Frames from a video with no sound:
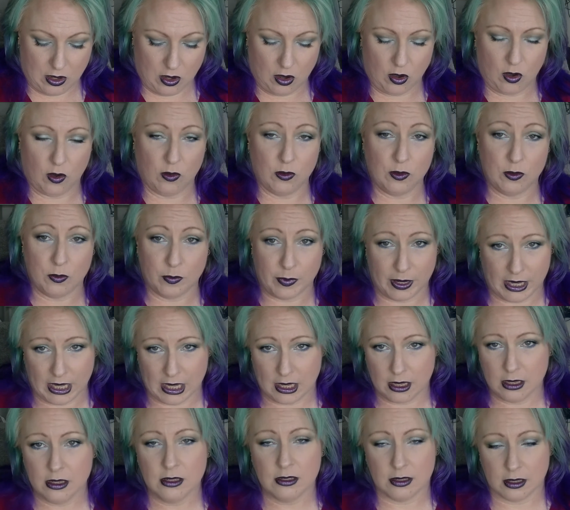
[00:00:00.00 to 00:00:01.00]
on
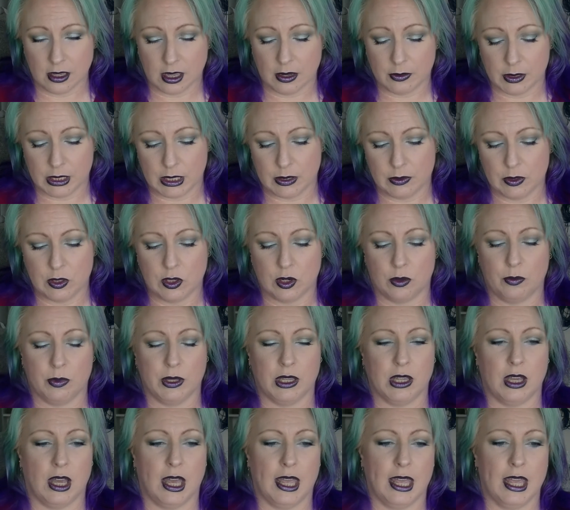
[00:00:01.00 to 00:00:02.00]
me when I was shopping,
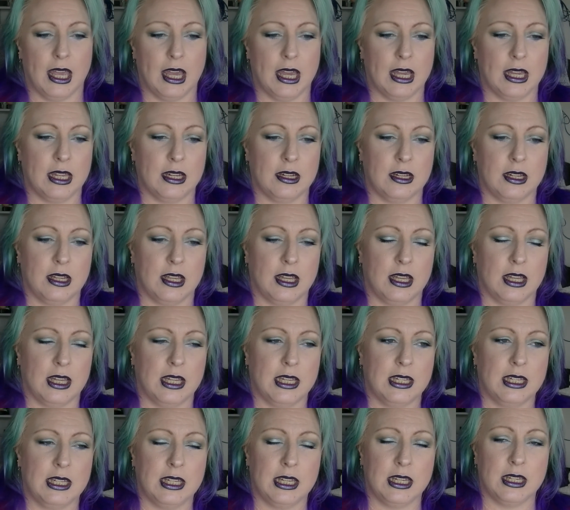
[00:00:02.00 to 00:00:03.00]
I had
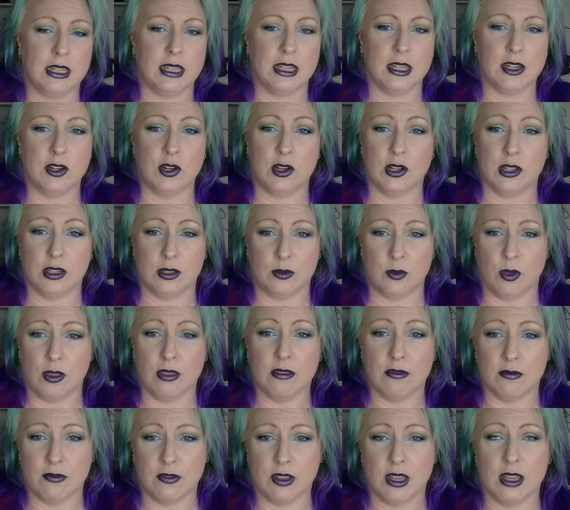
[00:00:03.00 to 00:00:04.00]
$60 worth
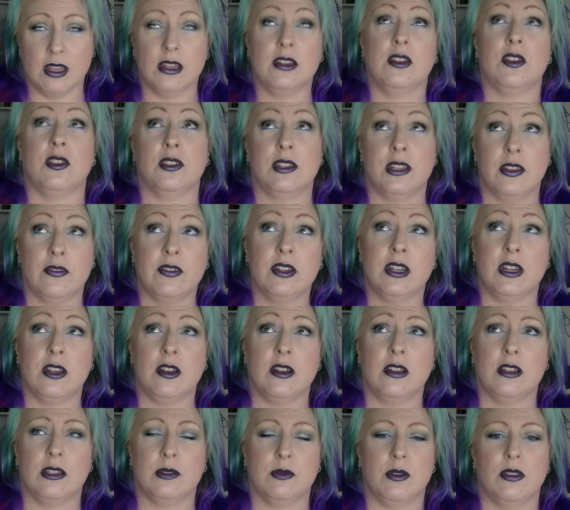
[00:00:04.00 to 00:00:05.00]
of $70
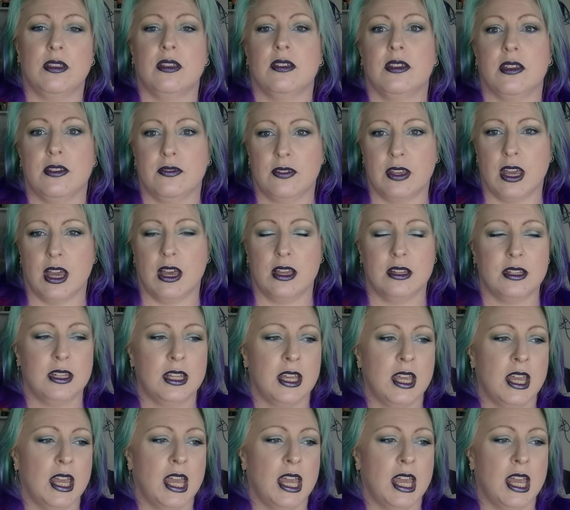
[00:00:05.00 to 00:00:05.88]
worth of gift cards,